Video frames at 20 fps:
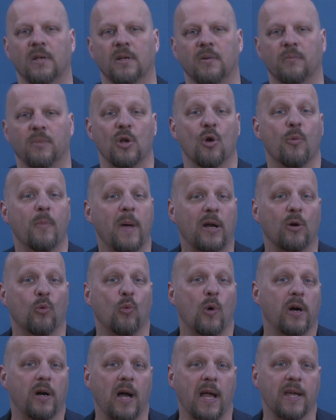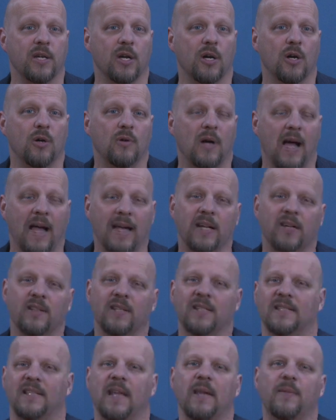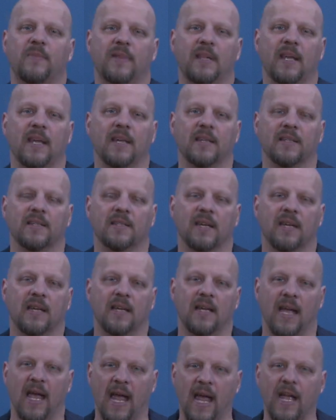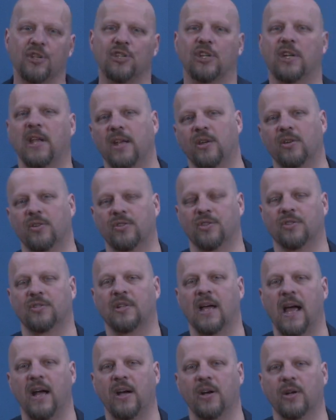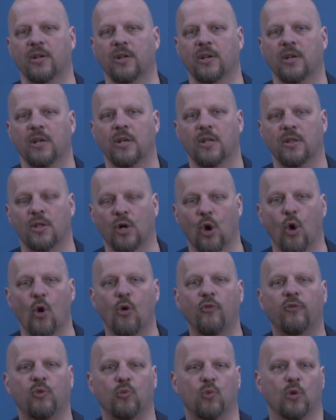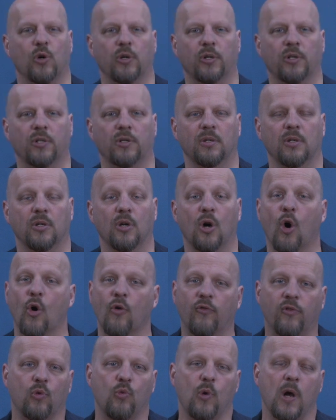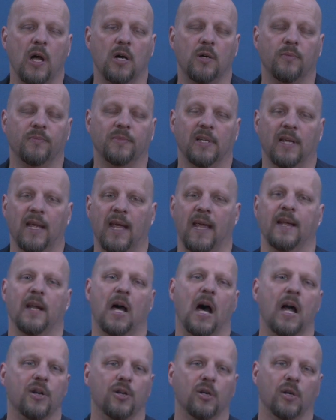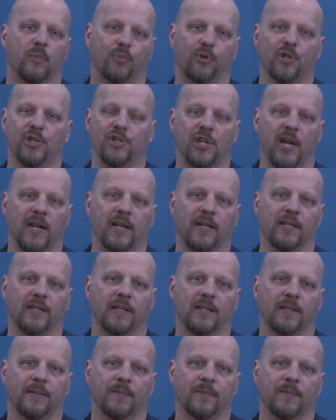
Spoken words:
But no matter where I go, I hear the same things. Educators are tired. They're overworked, overwhelmed, and underappreciated.